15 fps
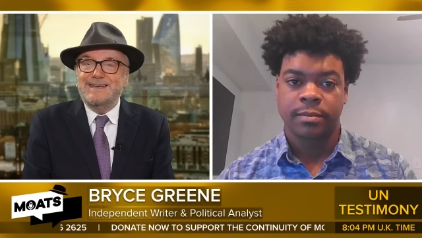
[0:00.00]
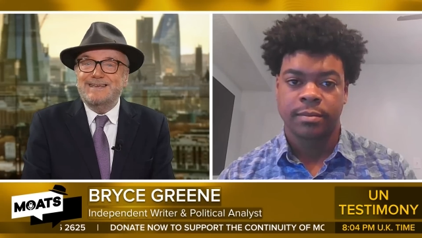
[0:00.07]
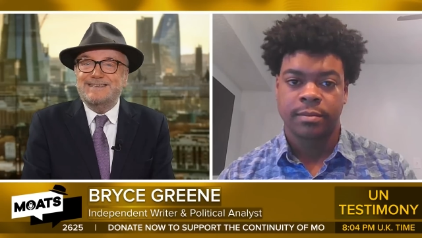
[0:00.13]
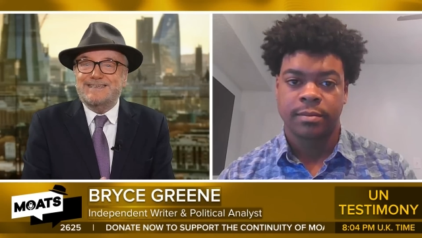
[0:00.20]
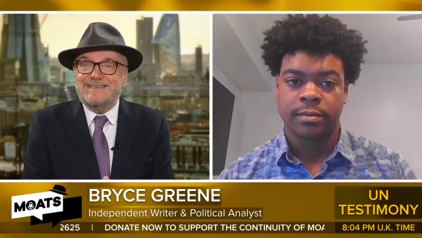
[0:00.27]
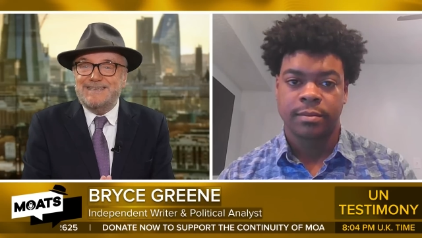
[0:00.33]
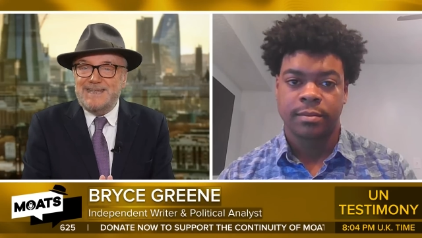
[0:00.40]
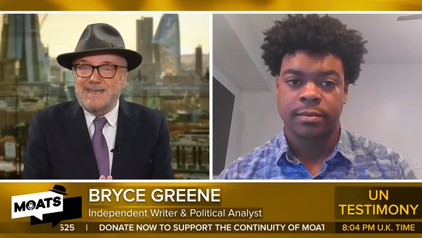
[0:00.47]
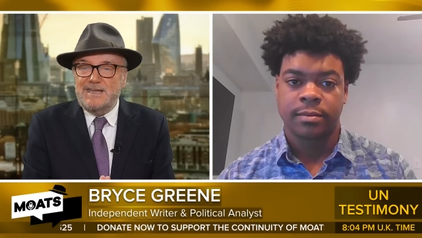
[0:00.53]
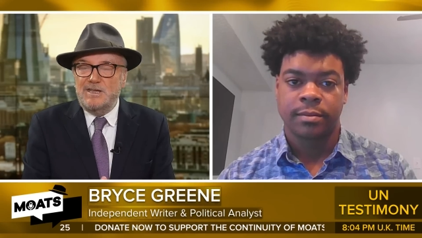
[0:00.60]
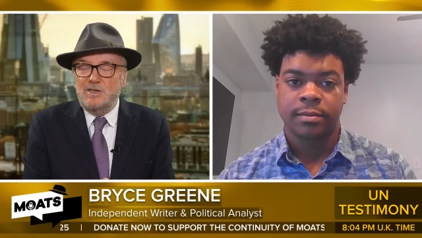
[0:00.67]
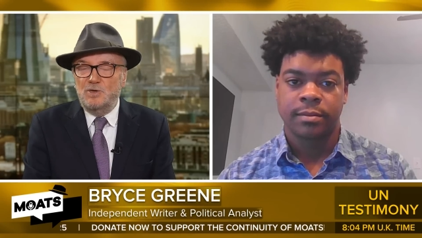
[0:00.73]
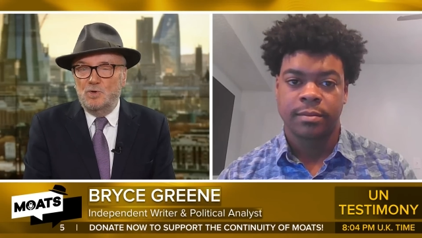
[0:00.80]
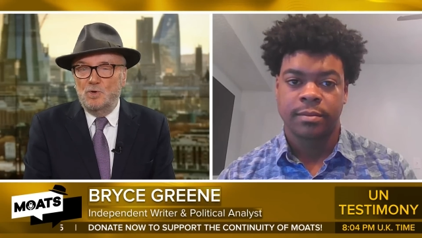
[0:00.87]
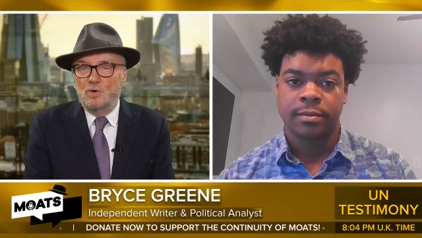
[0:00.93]
Speaker 1: see
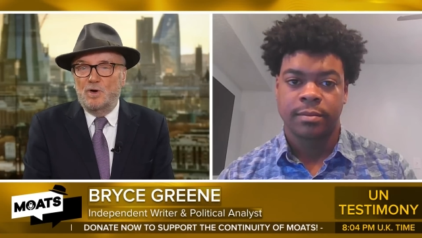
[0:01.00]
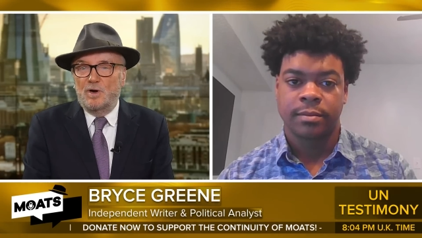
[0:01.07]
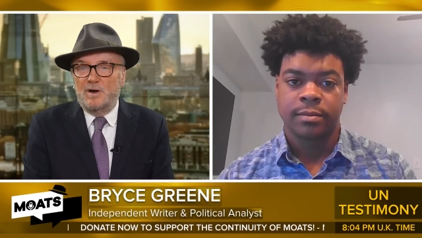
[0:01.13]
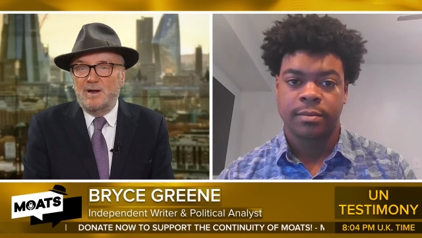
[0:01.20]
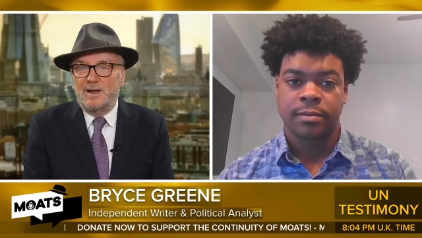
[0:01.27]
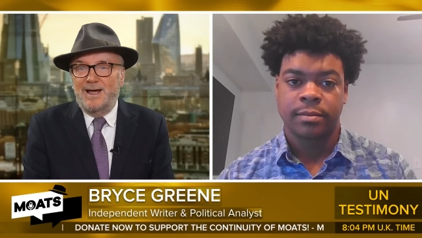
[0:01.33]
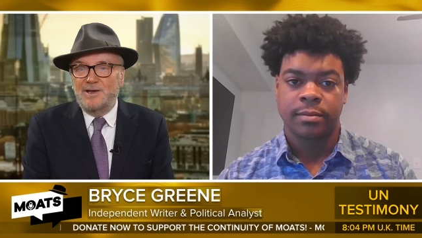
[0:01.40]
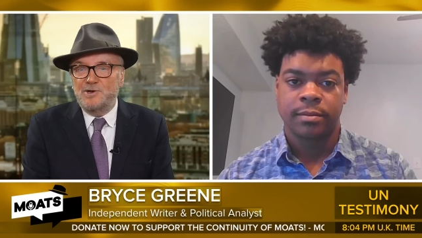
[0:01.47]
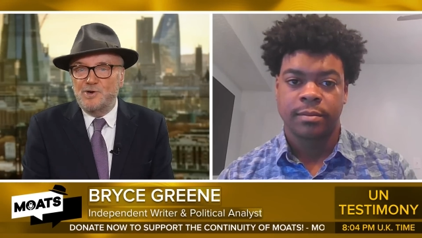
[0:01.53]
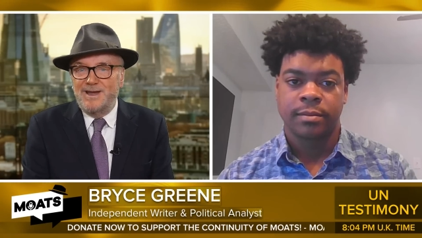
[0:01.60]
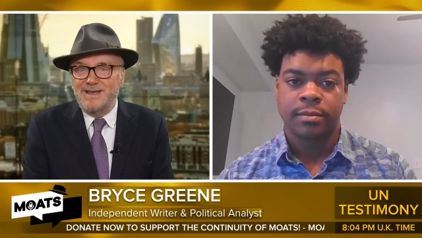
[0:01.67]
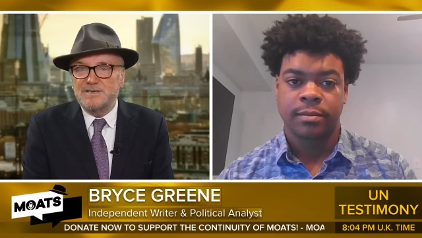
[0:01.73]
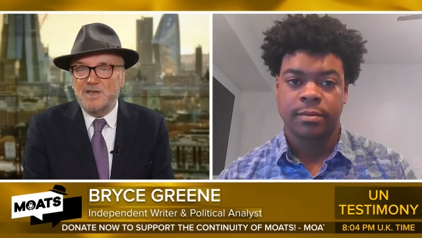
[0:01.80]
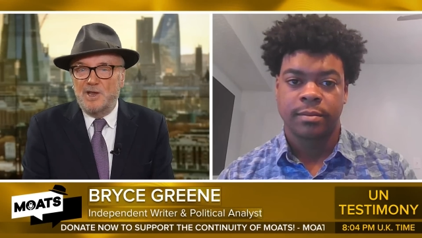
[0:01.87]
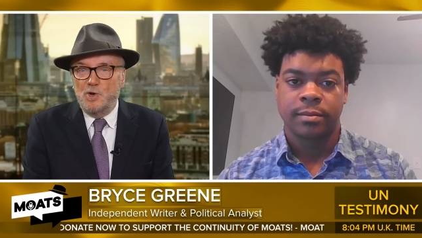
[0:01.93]
your
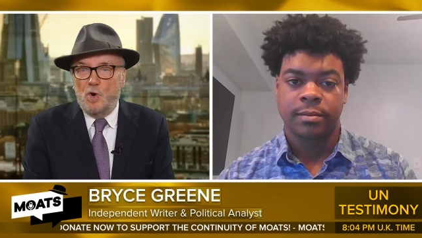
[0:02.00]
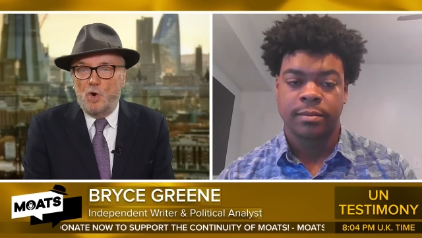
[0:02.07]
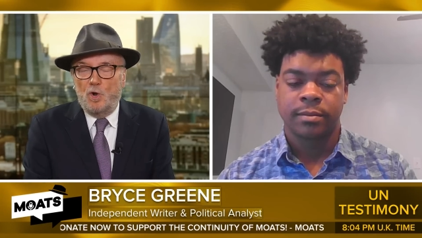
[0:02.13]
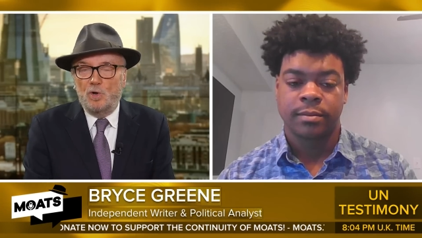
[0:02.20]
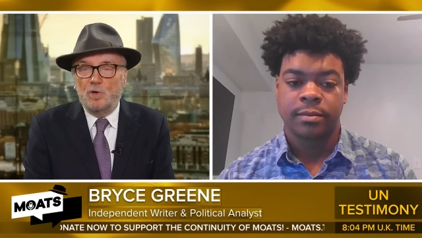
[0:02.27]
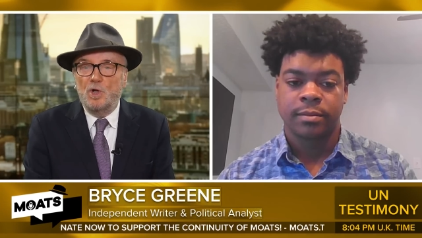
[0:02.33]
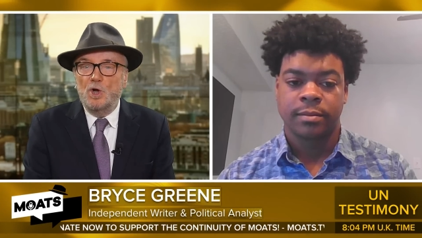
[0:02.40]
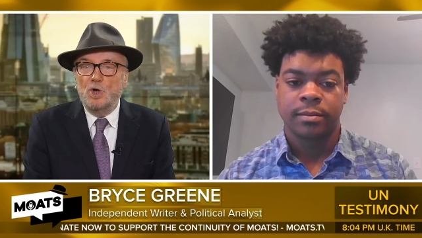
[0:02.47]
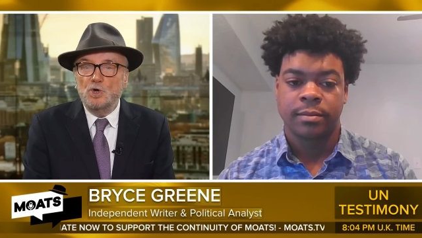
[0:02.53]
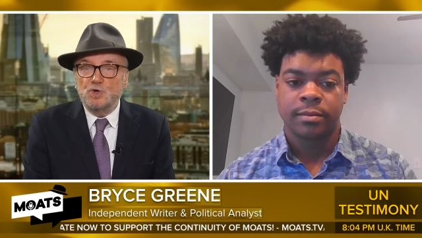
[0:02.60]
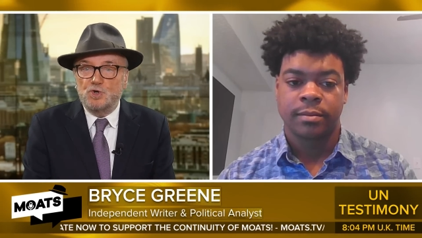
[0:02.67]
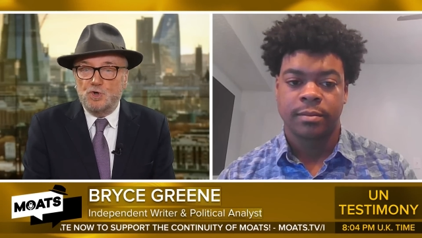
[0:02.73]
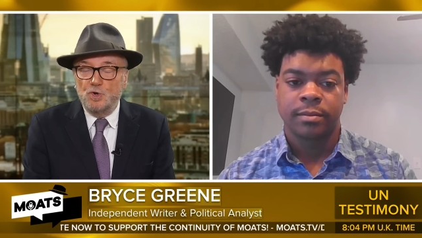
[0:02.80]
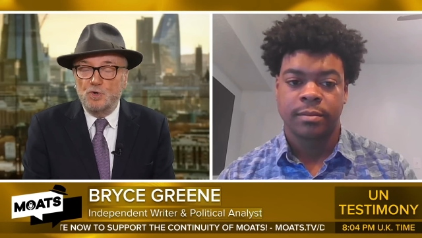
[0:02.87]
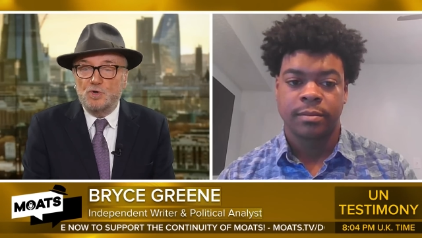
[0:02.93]
address and all
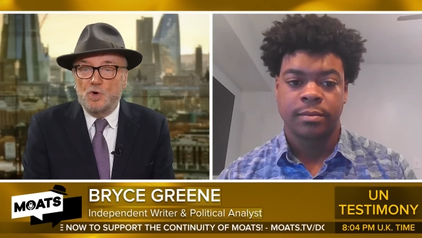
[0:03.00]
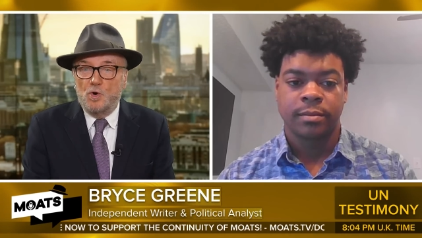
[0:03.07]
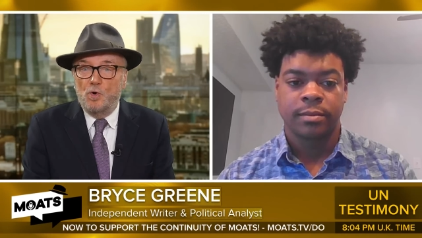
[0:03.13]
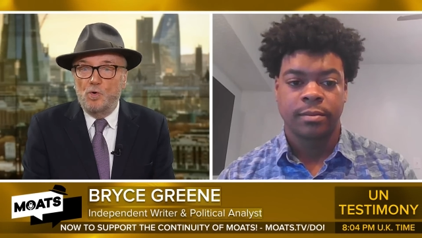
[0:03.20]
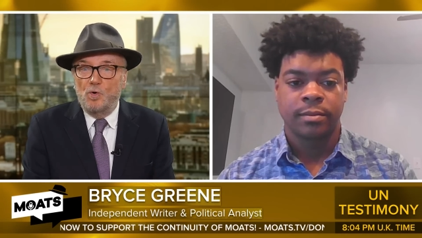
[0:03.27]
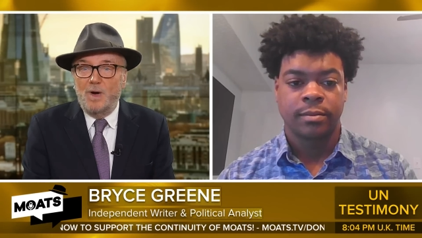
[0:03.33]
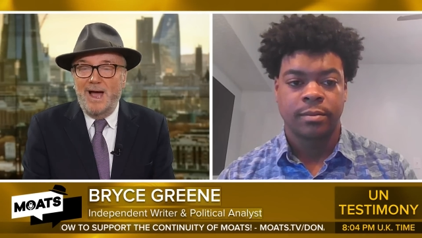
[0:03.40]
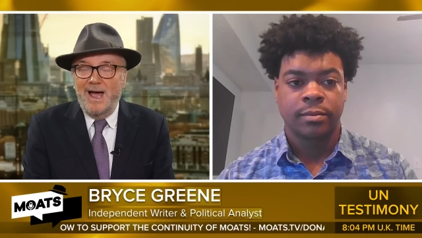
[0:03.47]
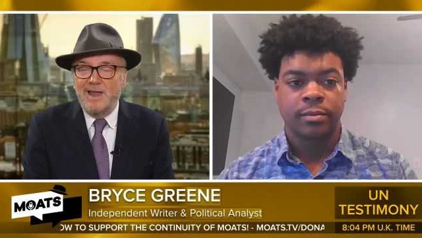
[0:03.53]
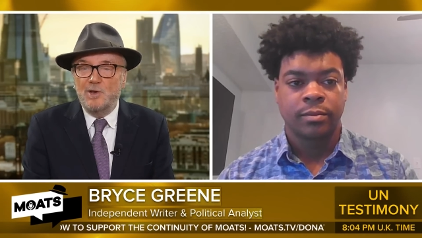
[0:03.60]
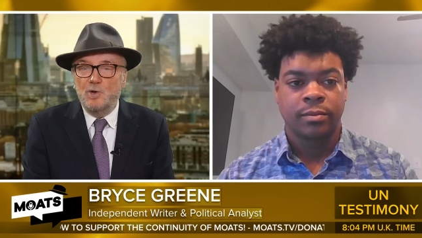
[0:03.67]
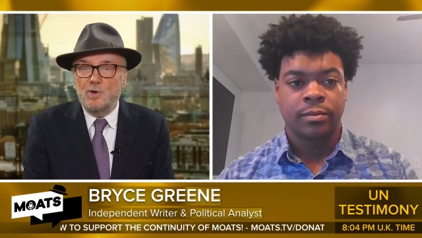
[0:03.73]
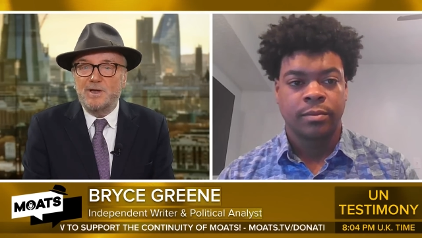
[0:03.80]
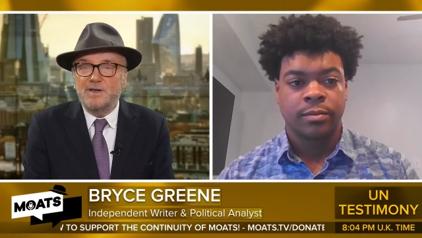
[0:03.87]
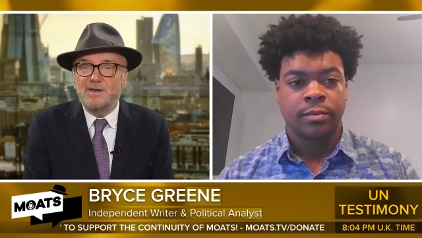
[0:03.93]
should go and
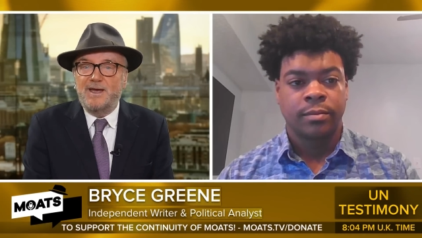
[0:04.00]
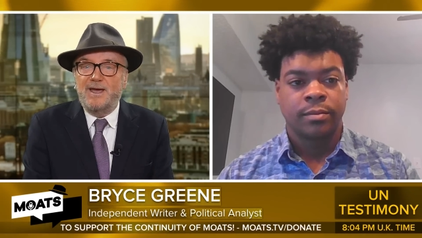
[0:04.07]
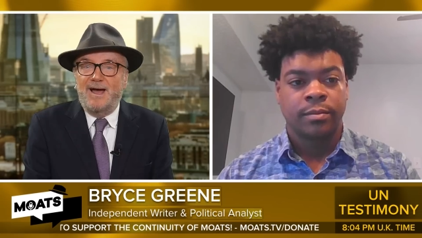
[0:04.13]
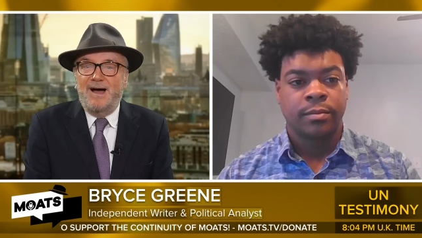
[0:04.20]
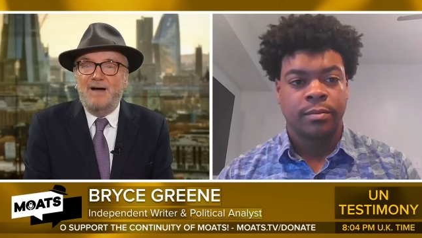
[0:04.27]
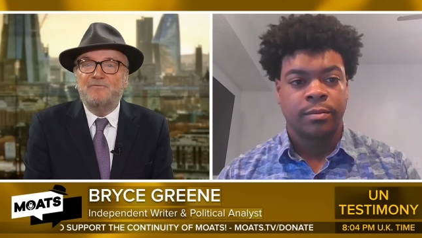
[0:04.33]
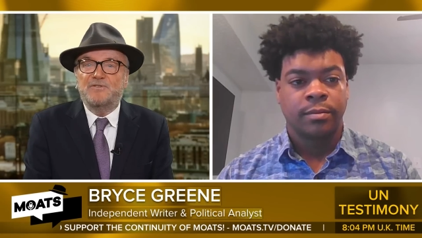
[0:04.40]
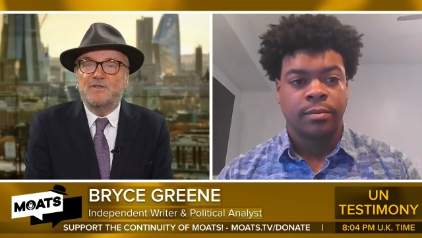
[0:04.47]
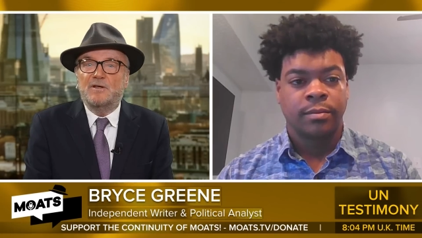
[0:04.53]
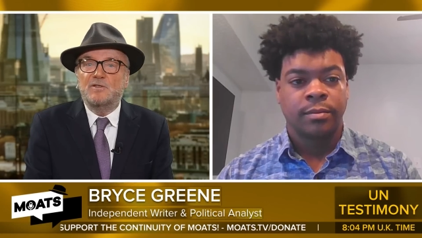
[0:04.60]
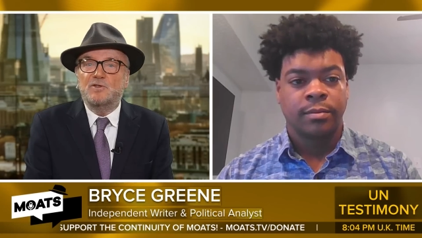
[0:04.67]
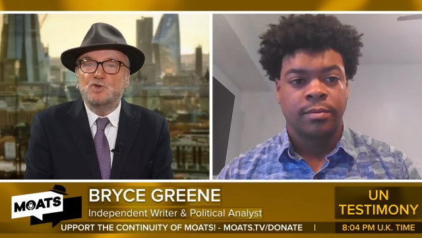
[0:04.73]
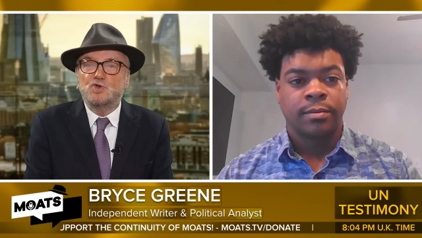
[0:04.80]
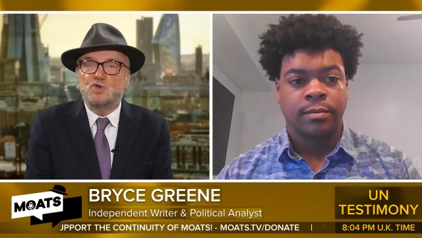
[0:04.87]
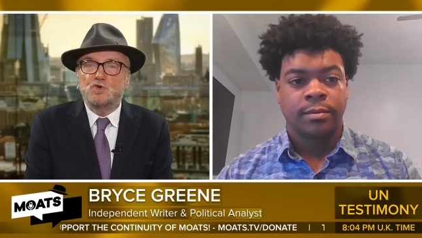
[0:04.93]
look at it after
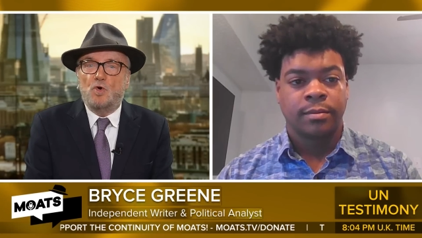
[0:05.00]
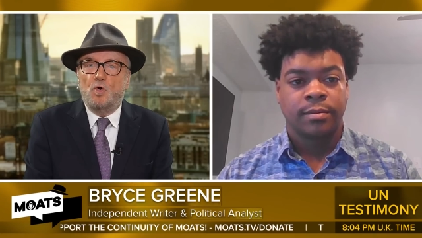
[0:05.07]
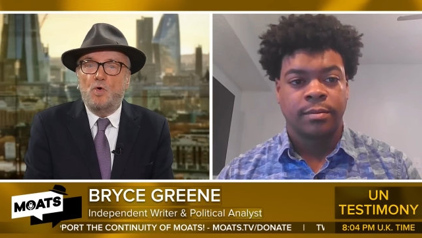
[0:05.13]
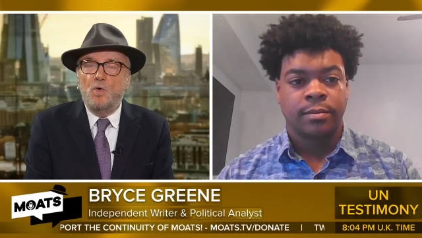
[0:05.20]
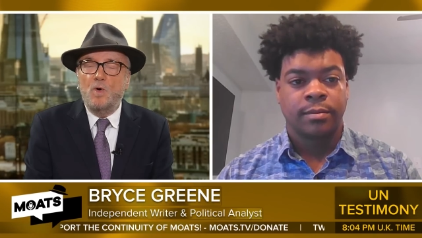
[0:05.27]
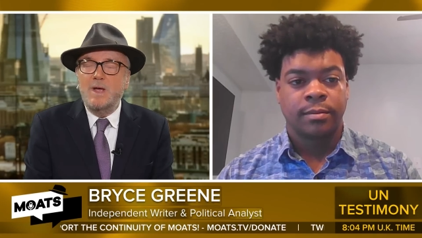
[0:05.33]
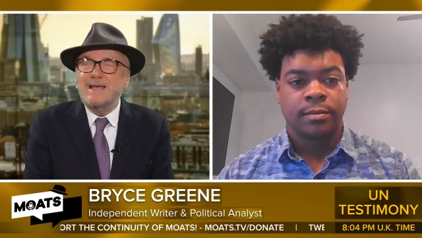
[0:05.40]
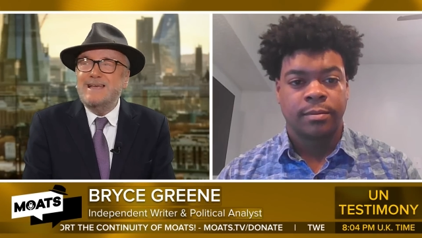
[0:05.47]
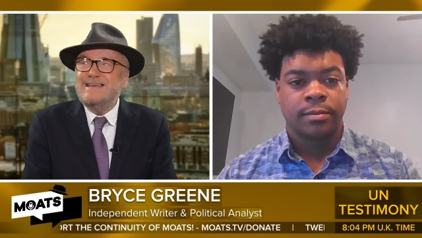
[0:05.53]
the show,